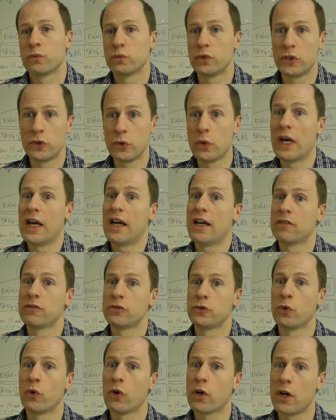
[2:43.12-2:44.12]
We do
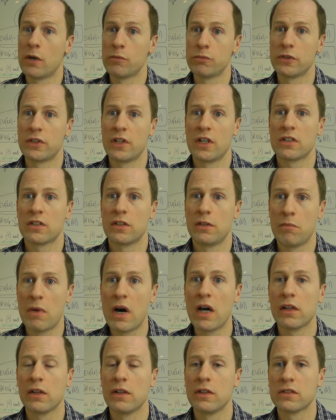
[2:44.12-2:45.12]
have neurocomputational
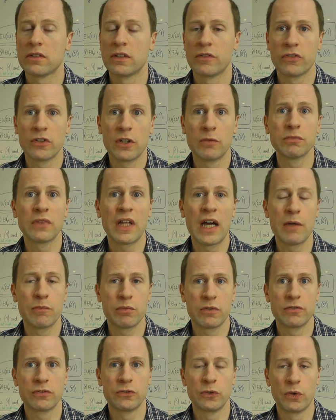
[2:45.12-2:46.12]
models of some
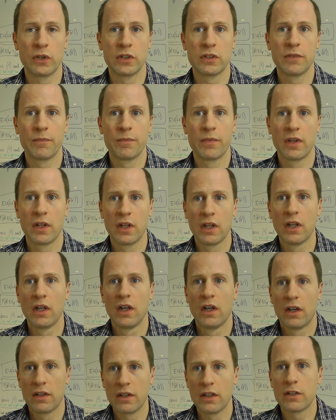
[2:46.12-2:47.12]
types of neuron
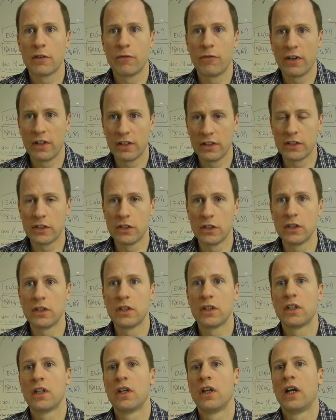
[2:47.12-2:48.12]
that are fairly
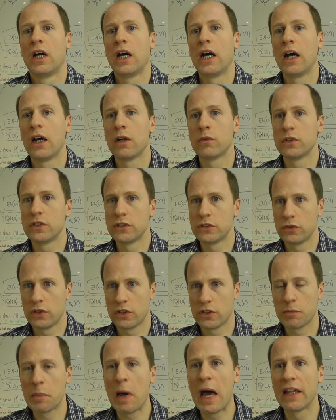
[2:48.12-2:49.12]
good. We need
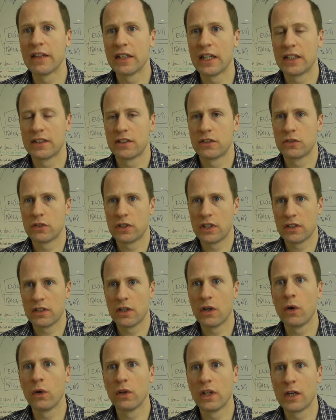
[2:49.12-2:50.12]
to expand that to get
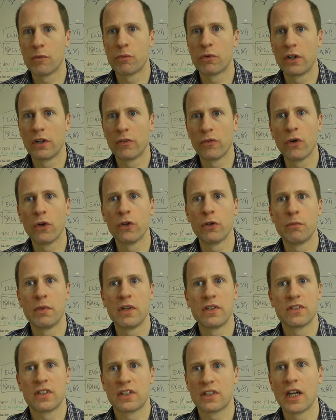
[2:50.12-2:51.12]
the whole library of all the
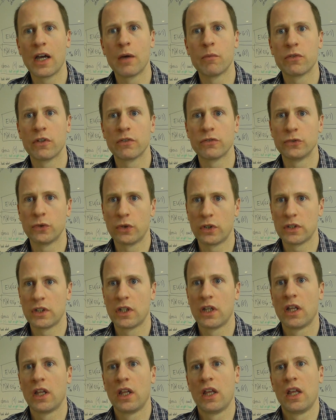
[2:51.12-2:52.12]
basic types of neuron.